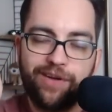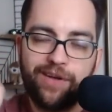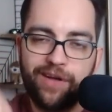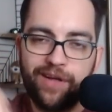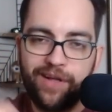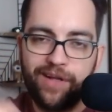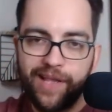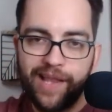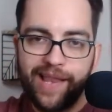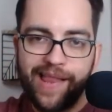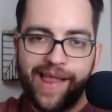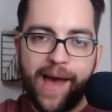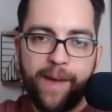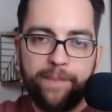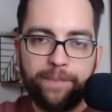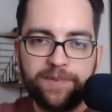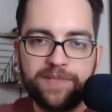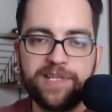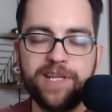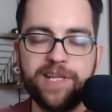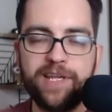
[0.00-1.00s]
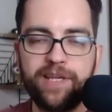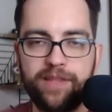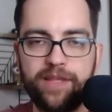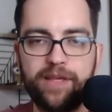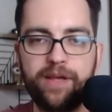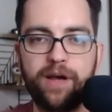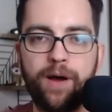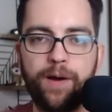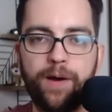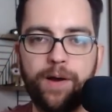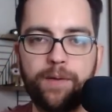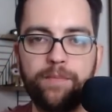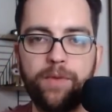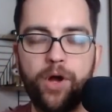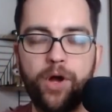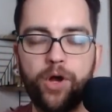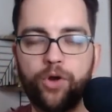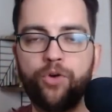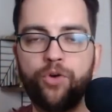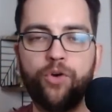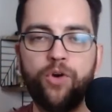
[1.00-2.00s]
collapsing the arm
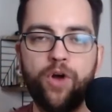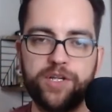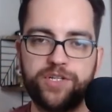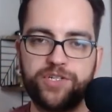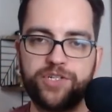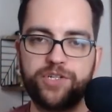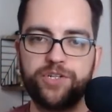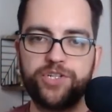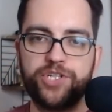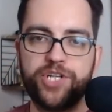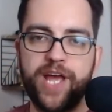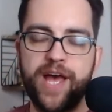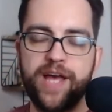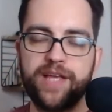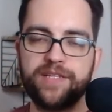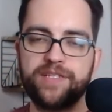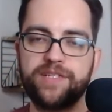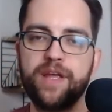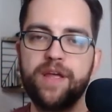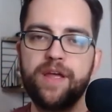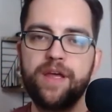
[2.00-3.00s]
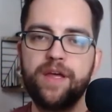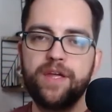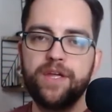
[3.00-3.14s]
across your chest.